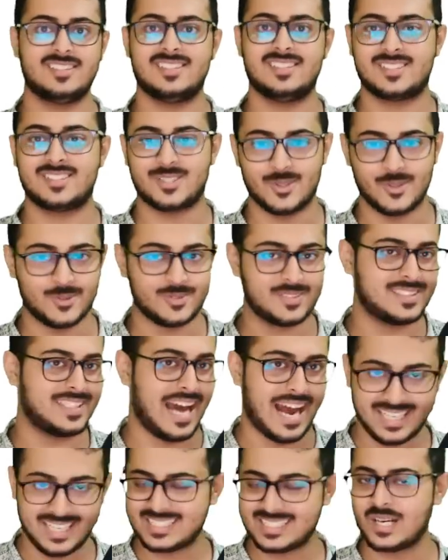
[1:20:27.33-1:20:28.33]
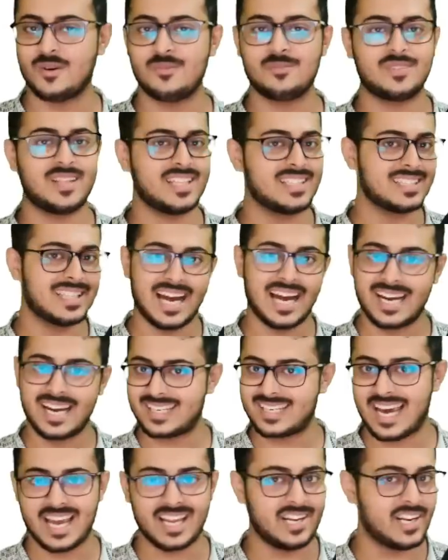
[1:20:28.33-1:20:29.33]
so that is something
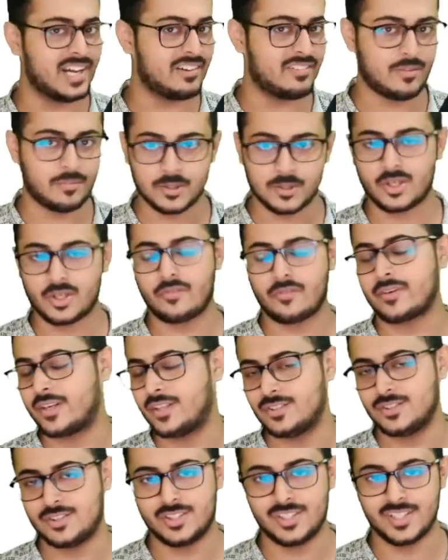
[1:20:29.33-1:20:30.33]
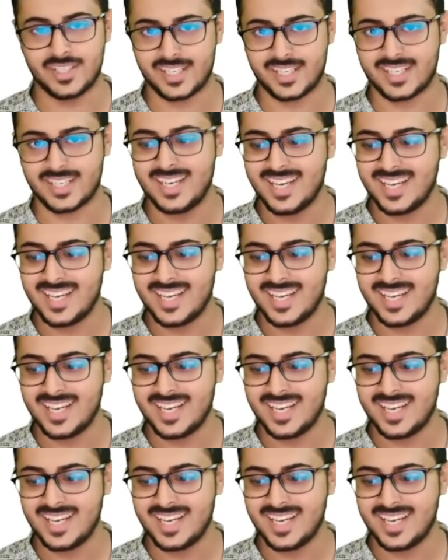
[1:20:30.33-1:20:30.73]
that I love about software engineering.